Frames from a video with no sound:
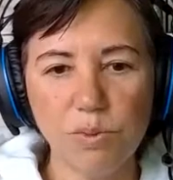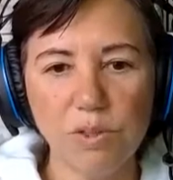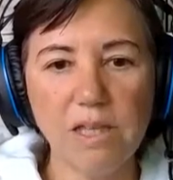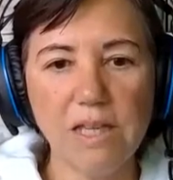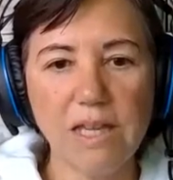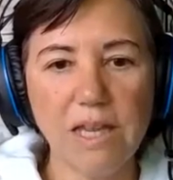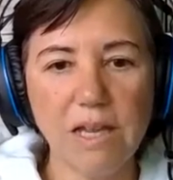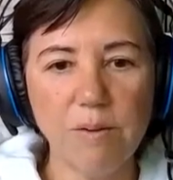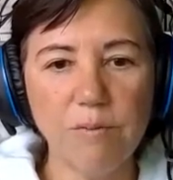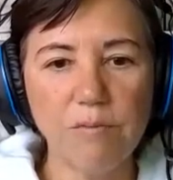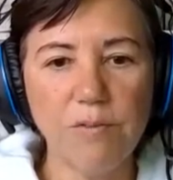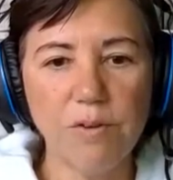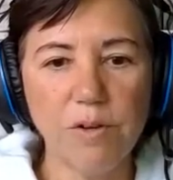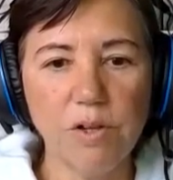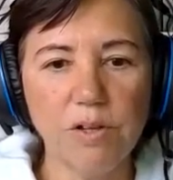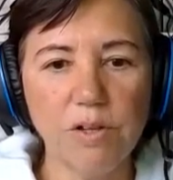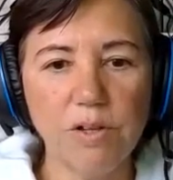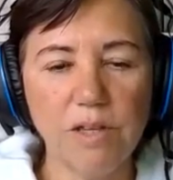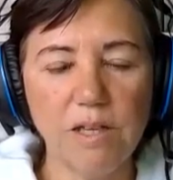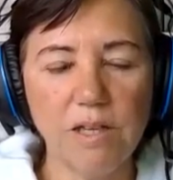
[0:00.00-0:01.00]
struggles
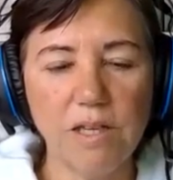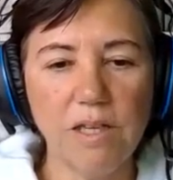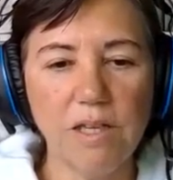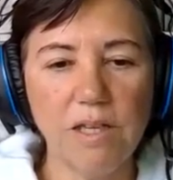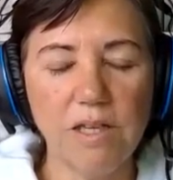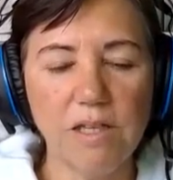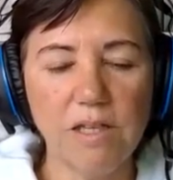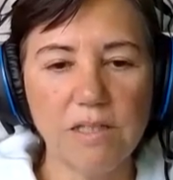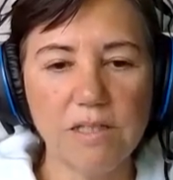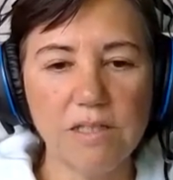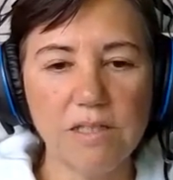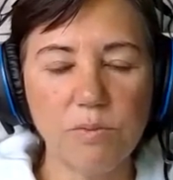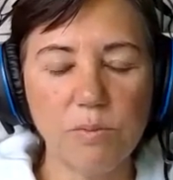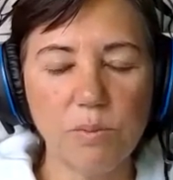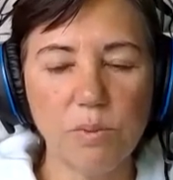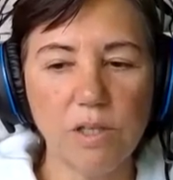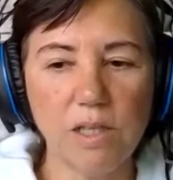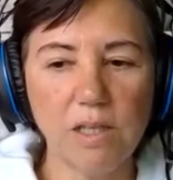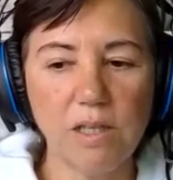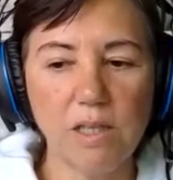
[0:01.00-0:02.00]
and traumas
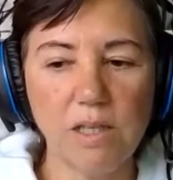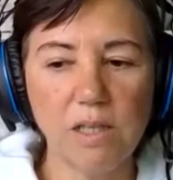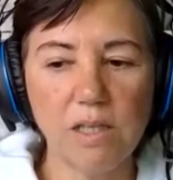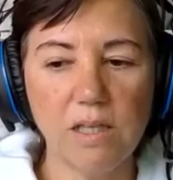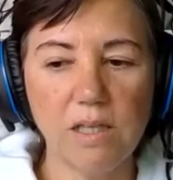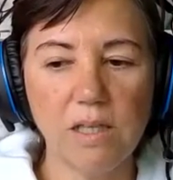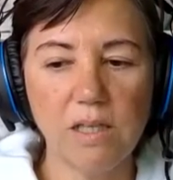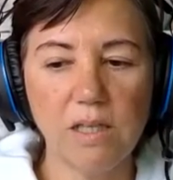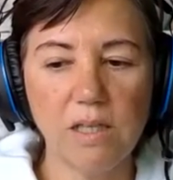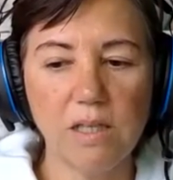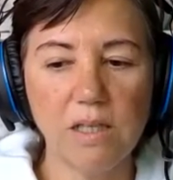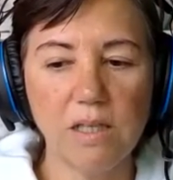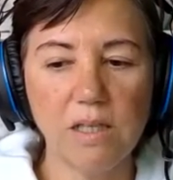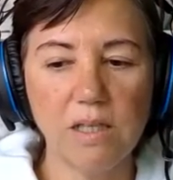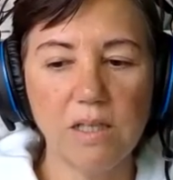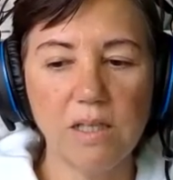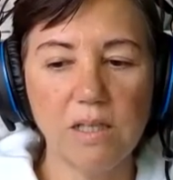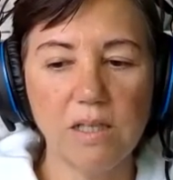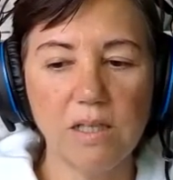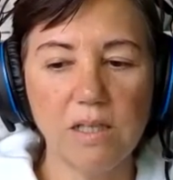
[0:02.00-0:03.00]
in our
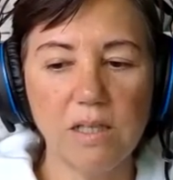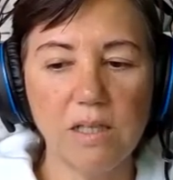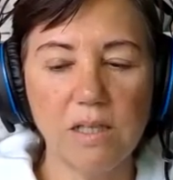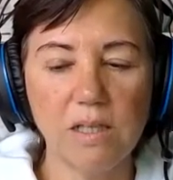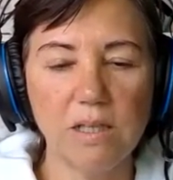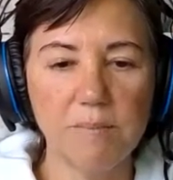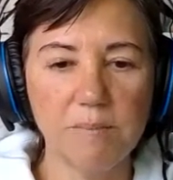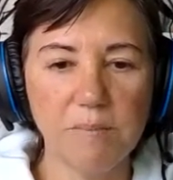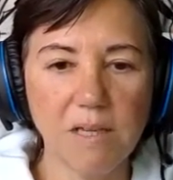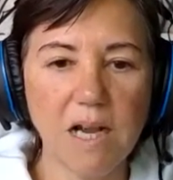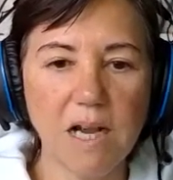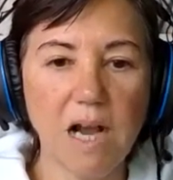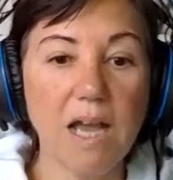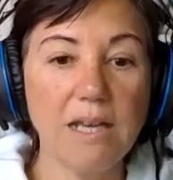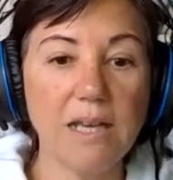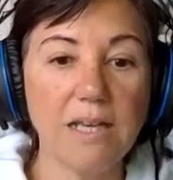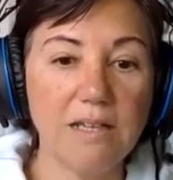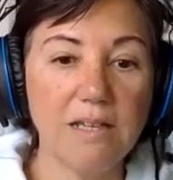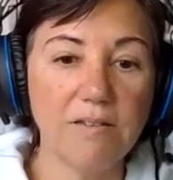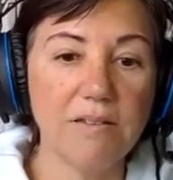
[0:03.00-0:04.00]
brain
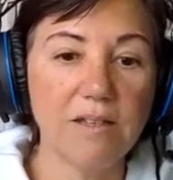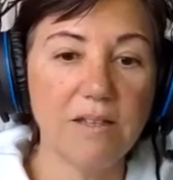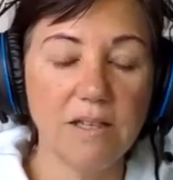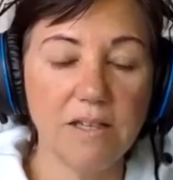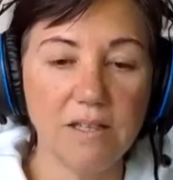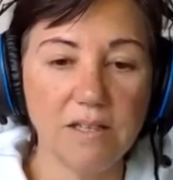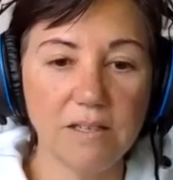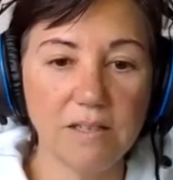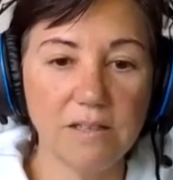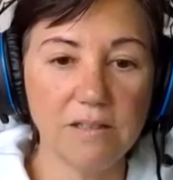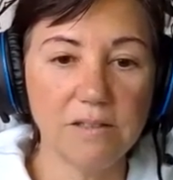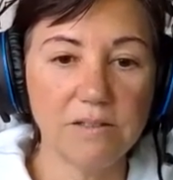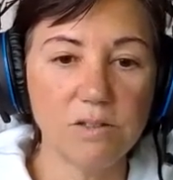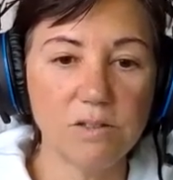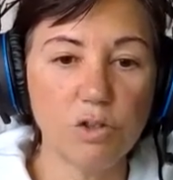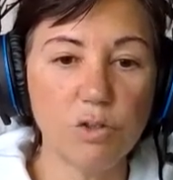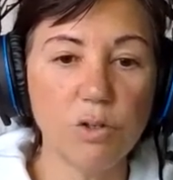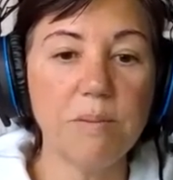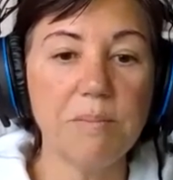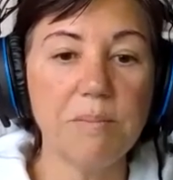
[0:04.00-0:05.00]
was really
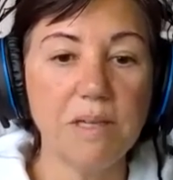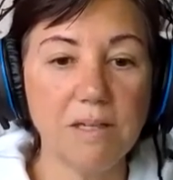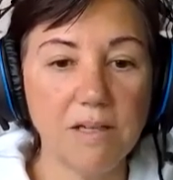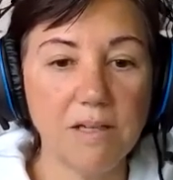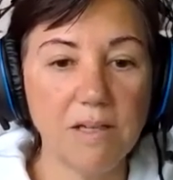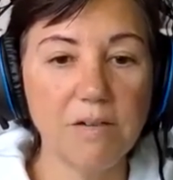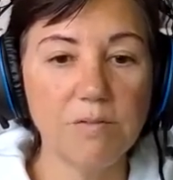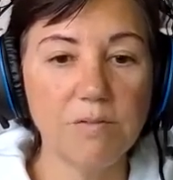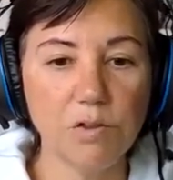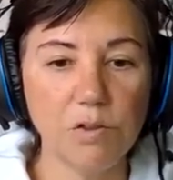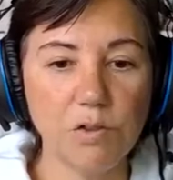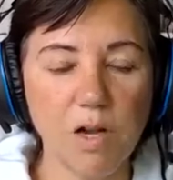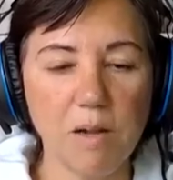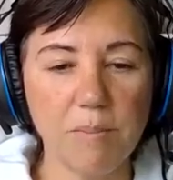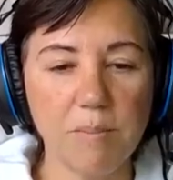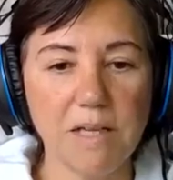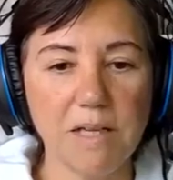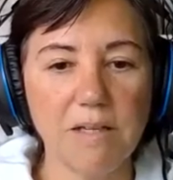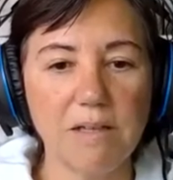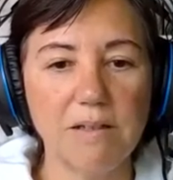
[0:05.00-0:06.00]
helpful and
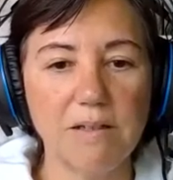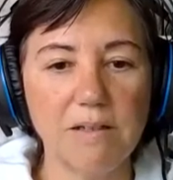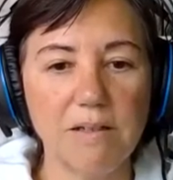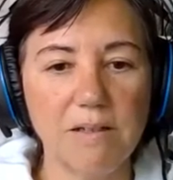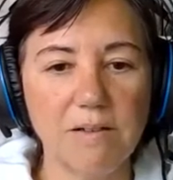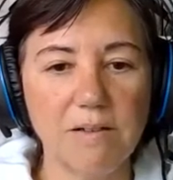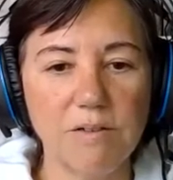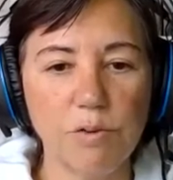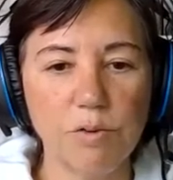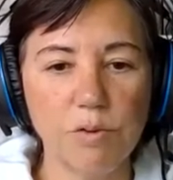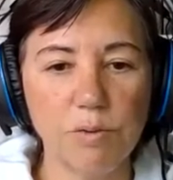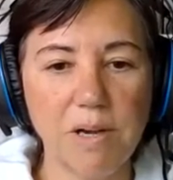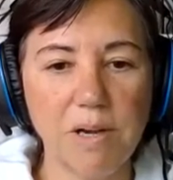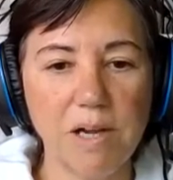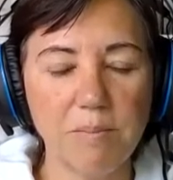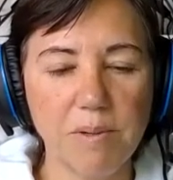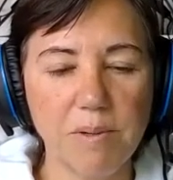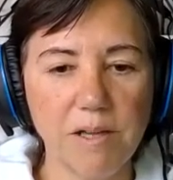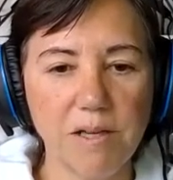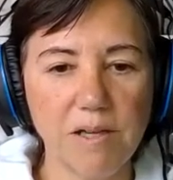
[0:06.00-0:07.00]
has really
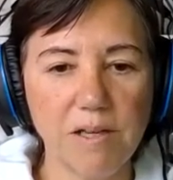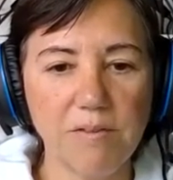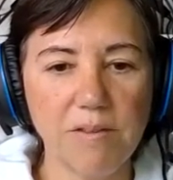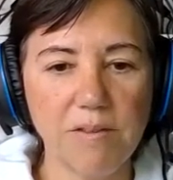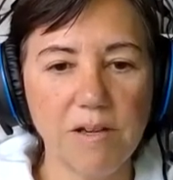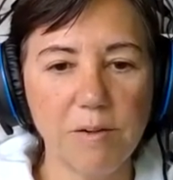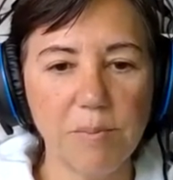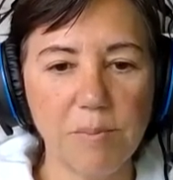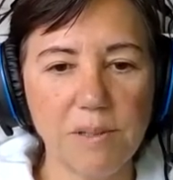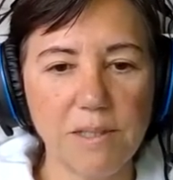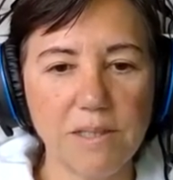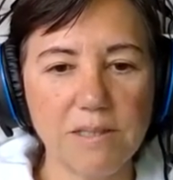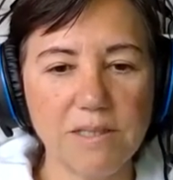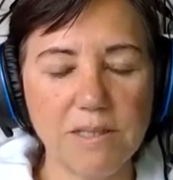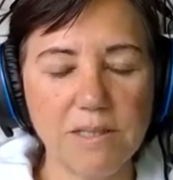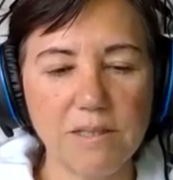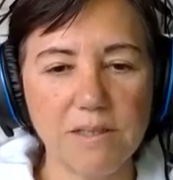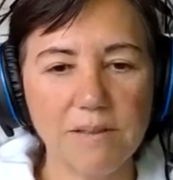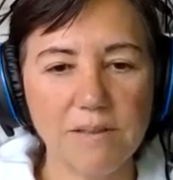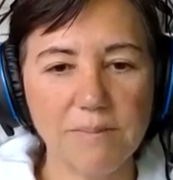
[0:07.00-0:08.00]

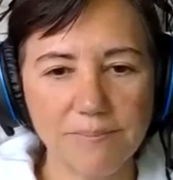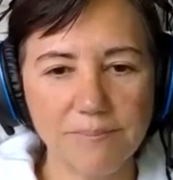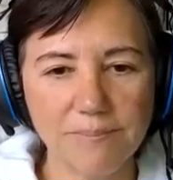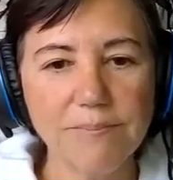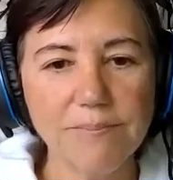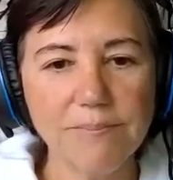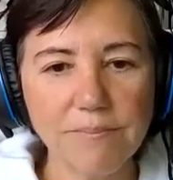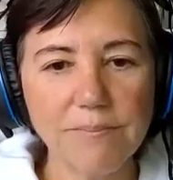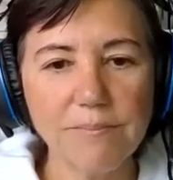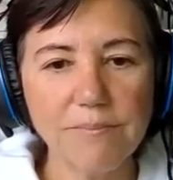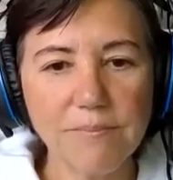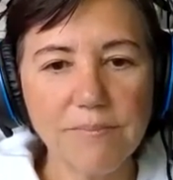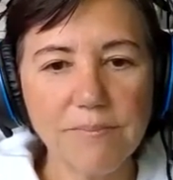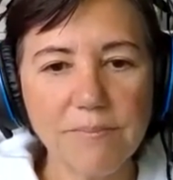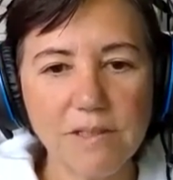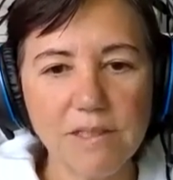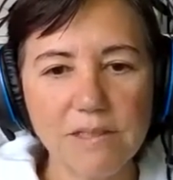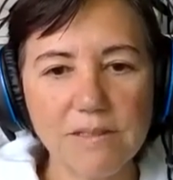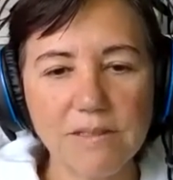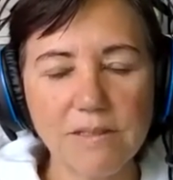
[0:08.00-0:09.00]
guided
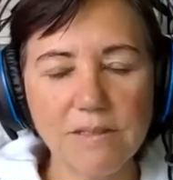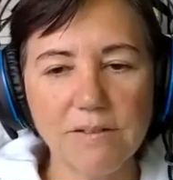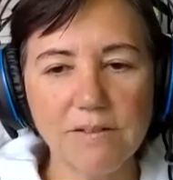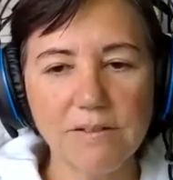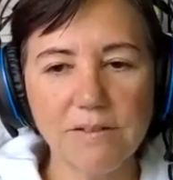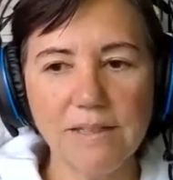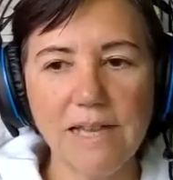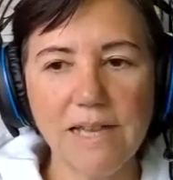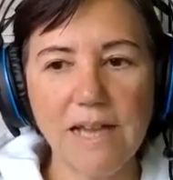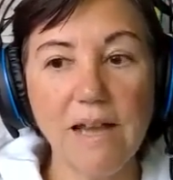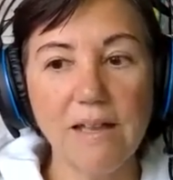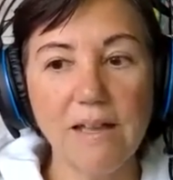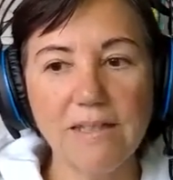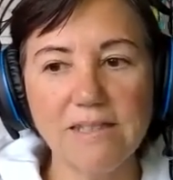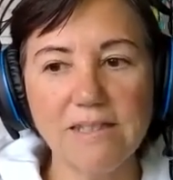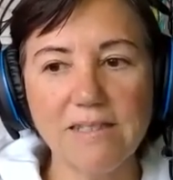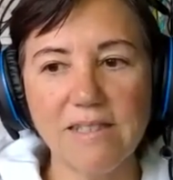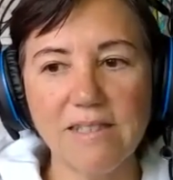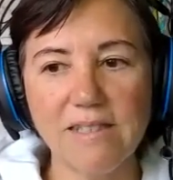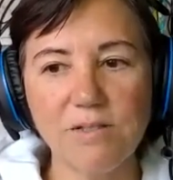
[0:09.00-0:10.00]
the treatment of
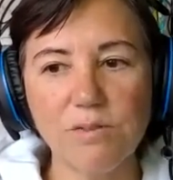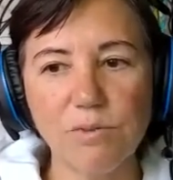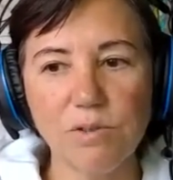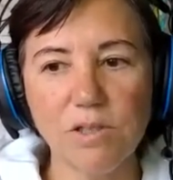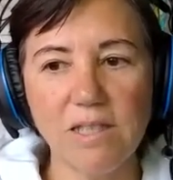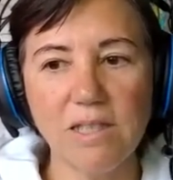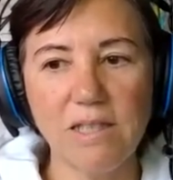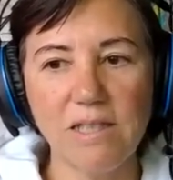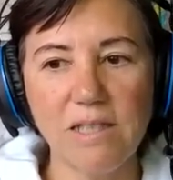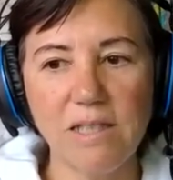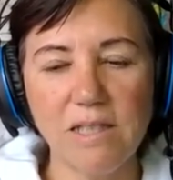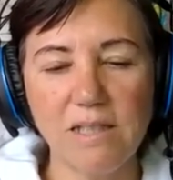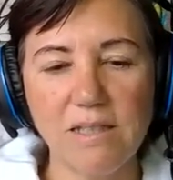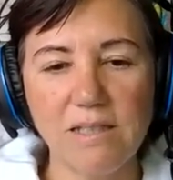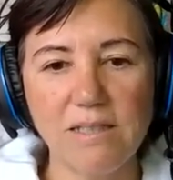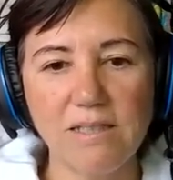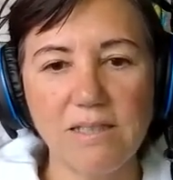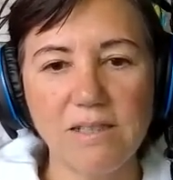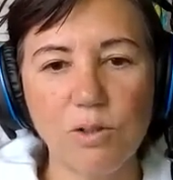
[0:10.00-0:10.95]
trauma through